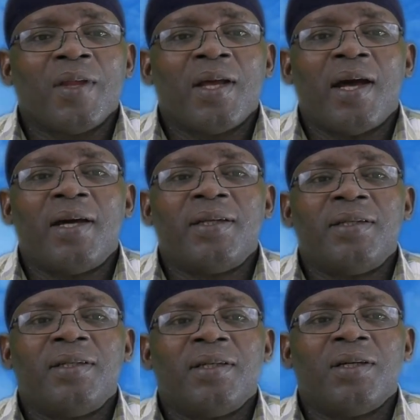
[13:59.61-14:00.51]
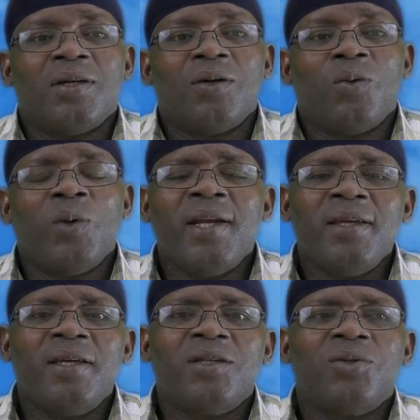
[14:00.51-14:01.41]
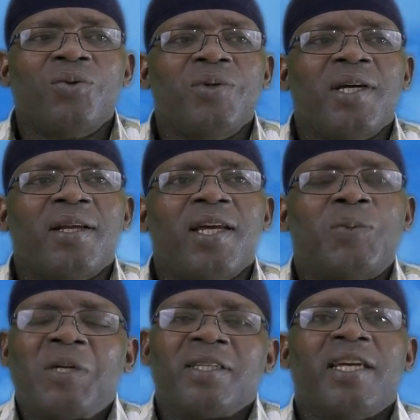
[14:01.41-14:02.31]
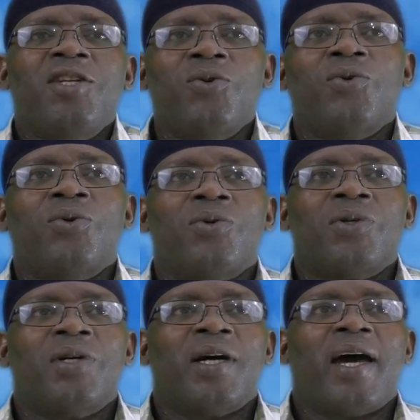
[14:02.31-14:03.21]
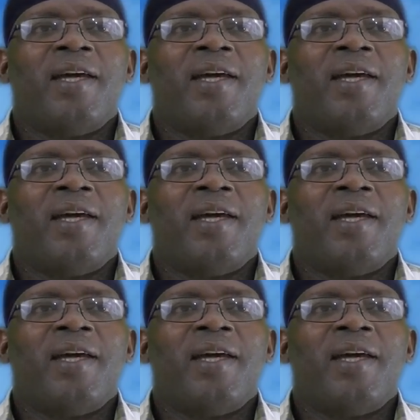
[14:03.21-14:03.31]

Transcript: And when I get to realize, because I know I